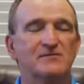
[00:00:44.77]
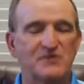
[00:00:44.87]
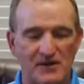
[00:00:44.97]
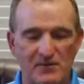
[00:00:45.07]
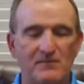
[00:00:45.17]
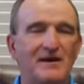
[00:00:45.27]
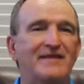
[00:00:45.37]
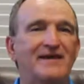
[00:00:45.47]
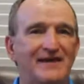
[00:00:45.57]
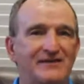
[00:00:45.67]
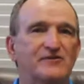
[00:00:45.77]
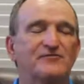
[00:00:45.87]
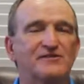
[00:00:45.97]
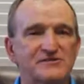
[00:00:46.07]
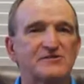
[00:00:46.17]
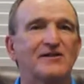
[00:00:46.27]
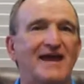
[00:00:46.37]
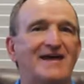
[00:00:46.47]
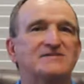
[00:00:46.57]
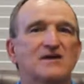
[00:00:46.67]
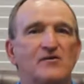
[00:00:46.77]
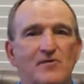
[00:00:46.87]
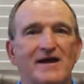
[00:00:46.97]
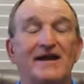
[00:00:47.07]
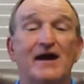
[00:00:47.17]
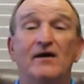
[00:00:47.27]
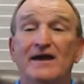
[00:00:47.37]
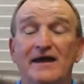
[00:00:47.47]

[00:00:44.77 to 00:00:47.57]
I'm talking about money they can get their physical hands on right now.